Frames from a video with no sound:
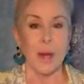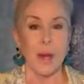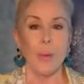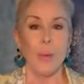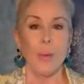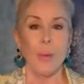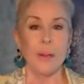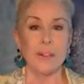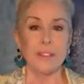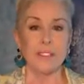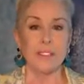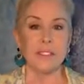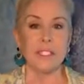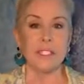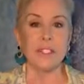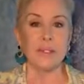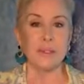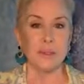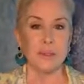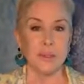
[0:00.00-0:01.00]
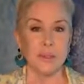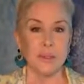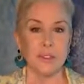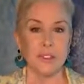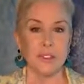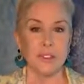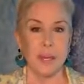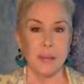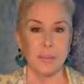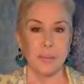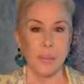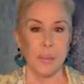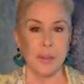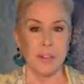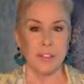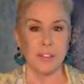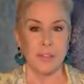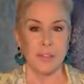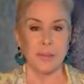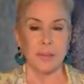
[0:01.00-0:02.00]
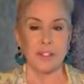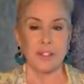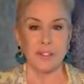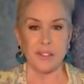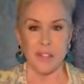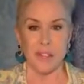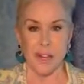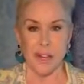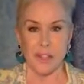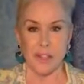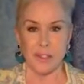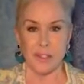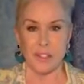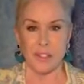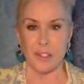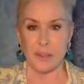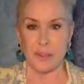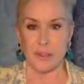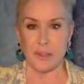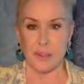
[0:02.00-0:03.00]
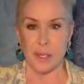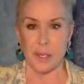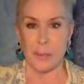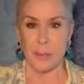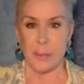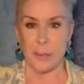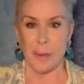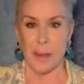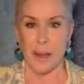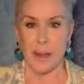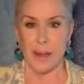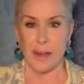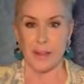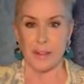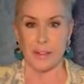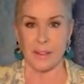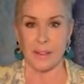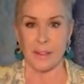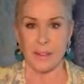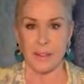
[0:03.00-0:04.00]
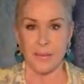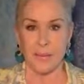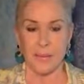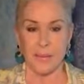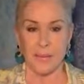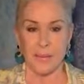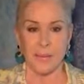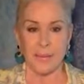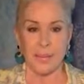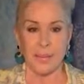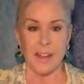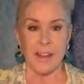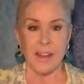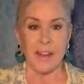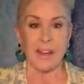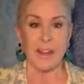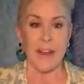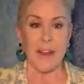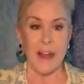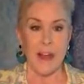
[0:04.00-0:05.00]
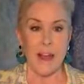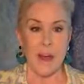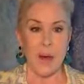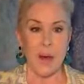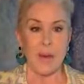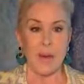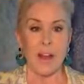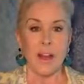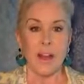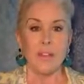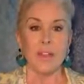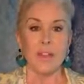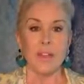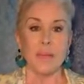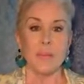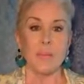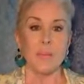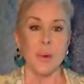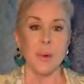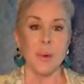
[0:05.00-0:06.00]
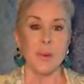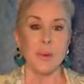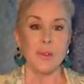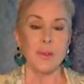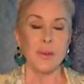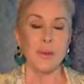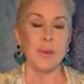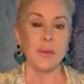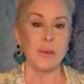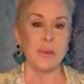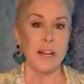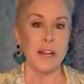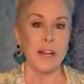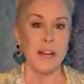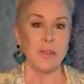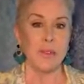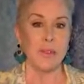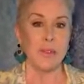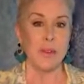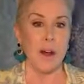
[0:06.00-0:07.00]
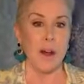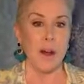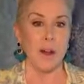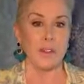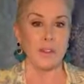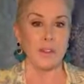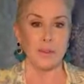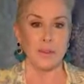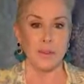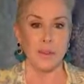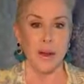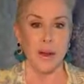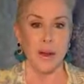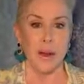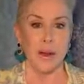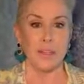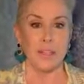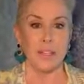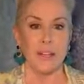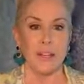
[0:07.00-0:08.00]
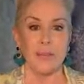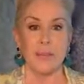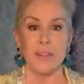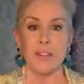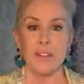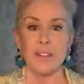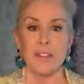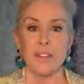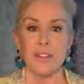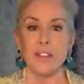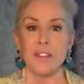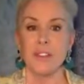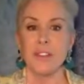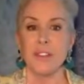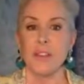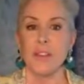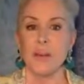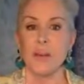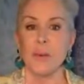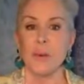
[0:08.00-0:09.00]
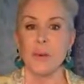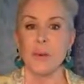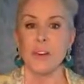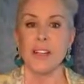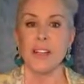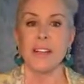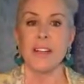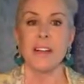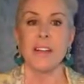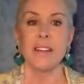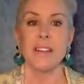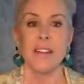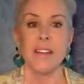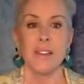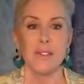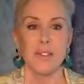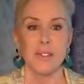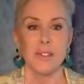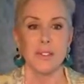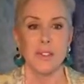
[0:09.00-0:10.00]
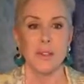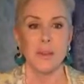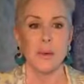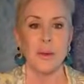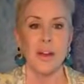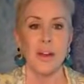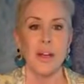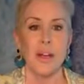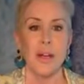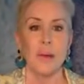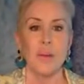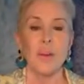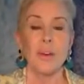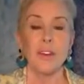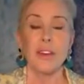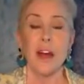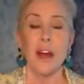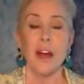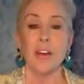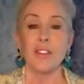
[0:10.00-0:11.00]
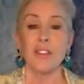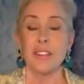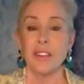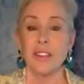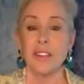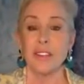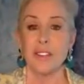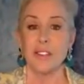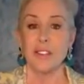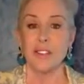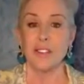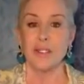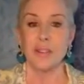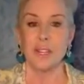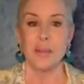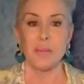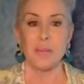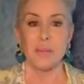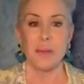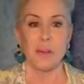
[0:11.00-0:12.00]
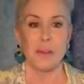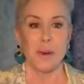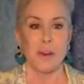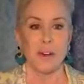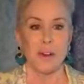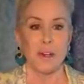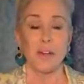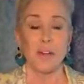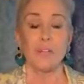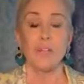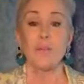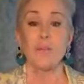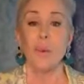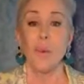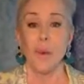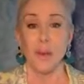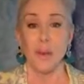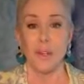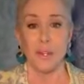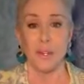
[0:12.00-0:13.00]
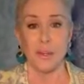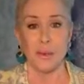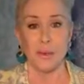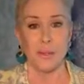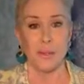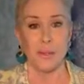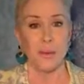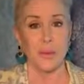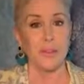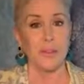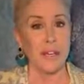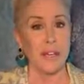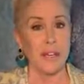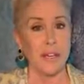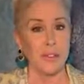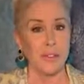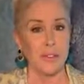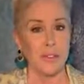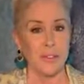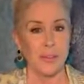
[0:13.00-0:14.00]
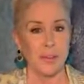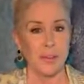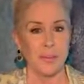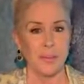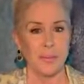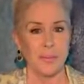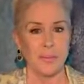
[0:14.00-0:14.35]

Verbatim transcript: once the internal set points have been changed in your deeper mind, now, the impersonal creative laws of God that have been diligently working against you will now diligently be working for you to advance you.